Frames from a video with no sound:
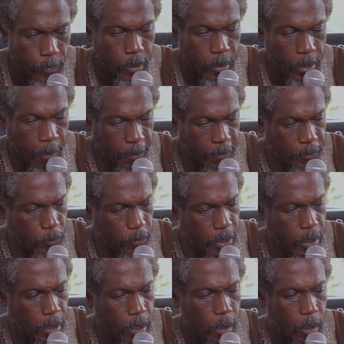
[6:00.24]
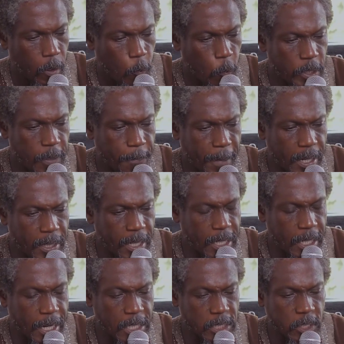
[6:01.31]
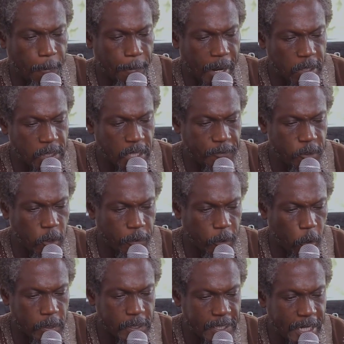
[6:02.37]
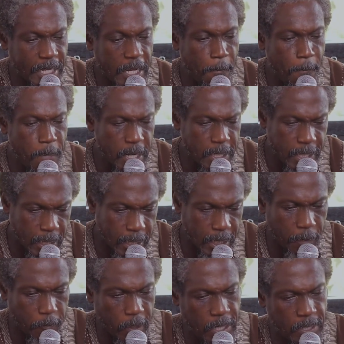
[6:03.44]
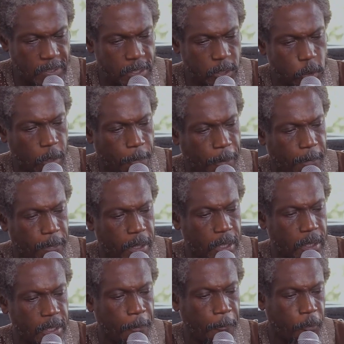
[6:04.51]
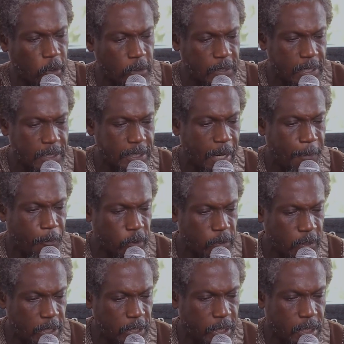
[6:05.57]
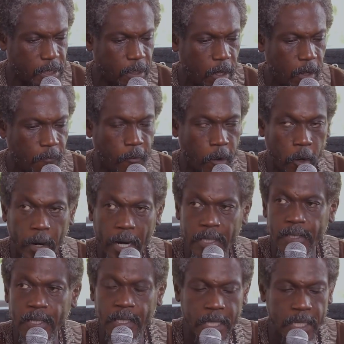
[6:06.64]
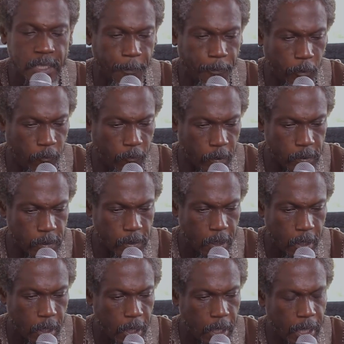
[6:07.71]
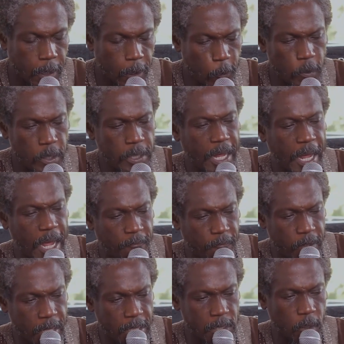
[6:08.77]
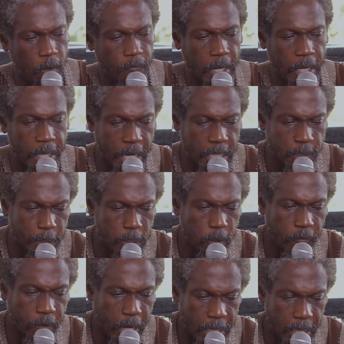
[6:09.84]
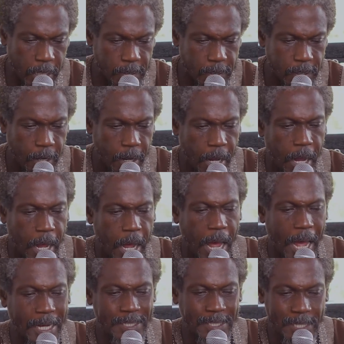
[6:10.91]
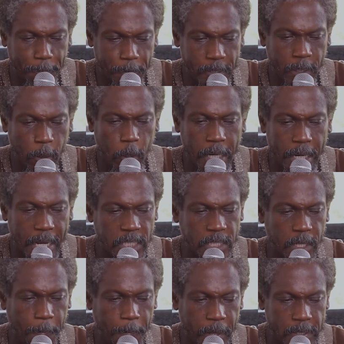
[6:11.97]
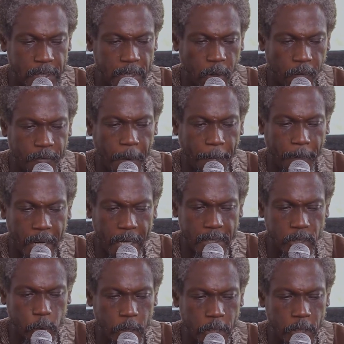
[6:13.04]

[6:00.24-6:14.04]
Number 3, we demand that the National Biosafety Authority immediately releases to the public the process and procedures for granting these approvals, including the evidence of engagement of Ghanaians accepting on a national basis of their plans to